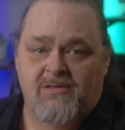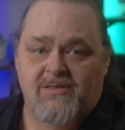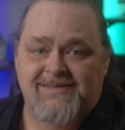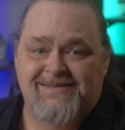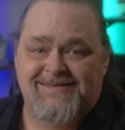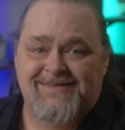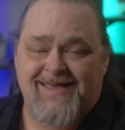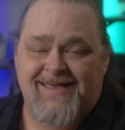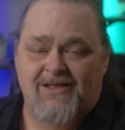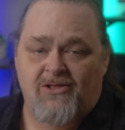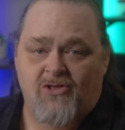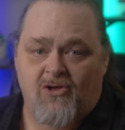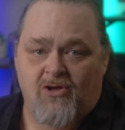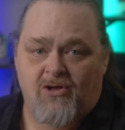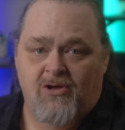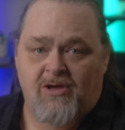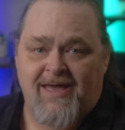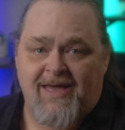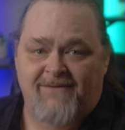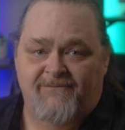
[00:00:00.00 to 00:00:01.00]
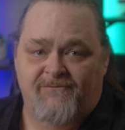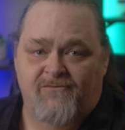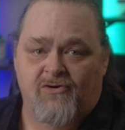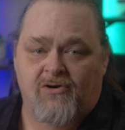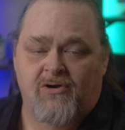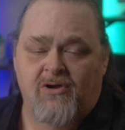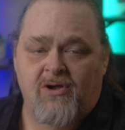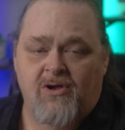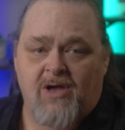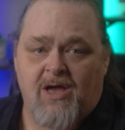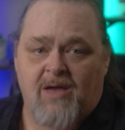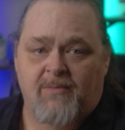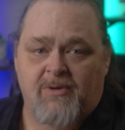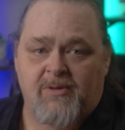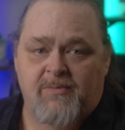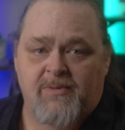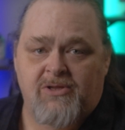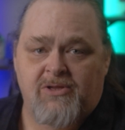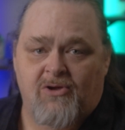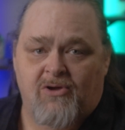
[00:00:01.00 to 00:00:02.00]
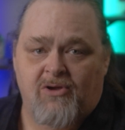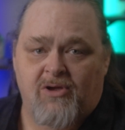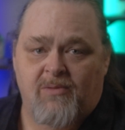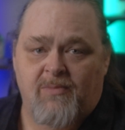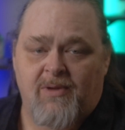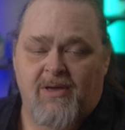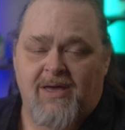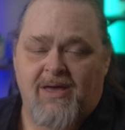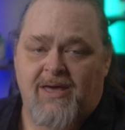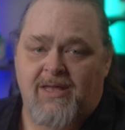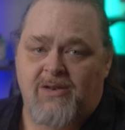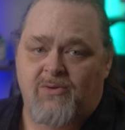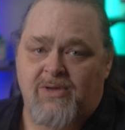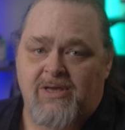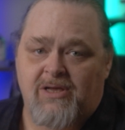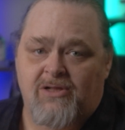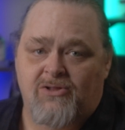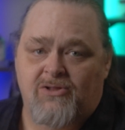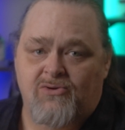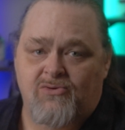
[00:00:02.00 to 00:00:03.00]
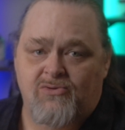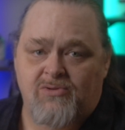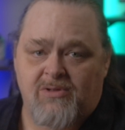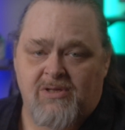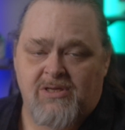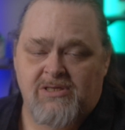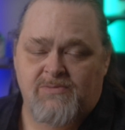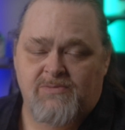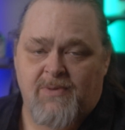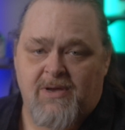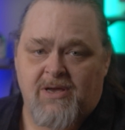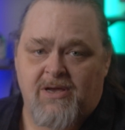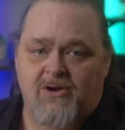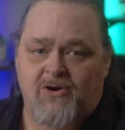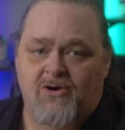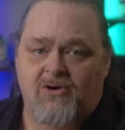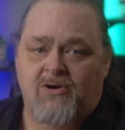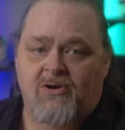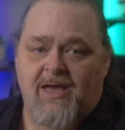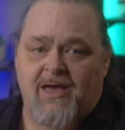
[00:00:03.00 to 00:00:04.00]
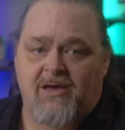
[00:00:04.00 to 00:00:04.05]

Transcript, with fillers: And this day-long effort I'm going to be talking about how to include Aspire,